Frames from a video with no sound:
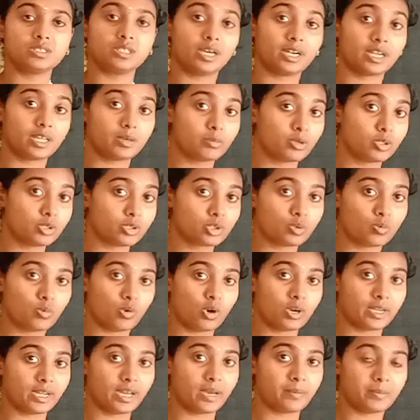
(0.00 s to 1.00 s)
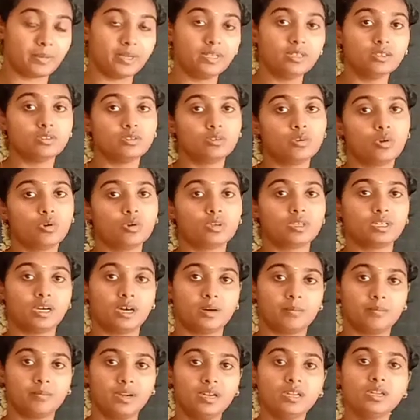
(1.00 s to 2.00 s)
That time also what happened? Goat
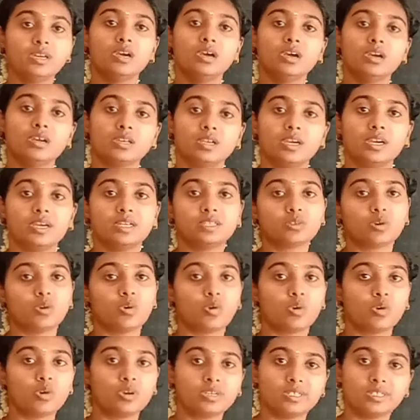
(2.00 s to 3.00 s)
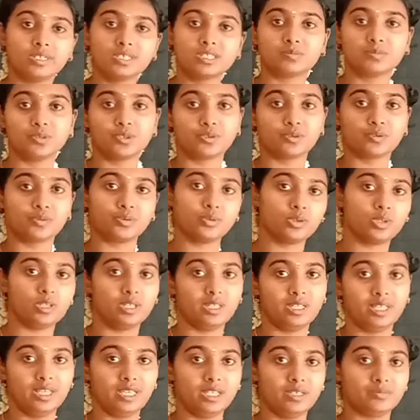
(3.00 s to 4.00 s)
come and ate all his beautiful
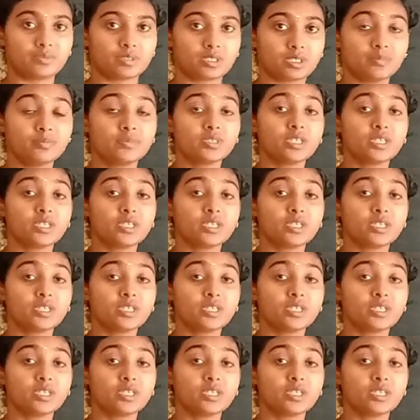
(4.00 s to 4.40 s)
leaves.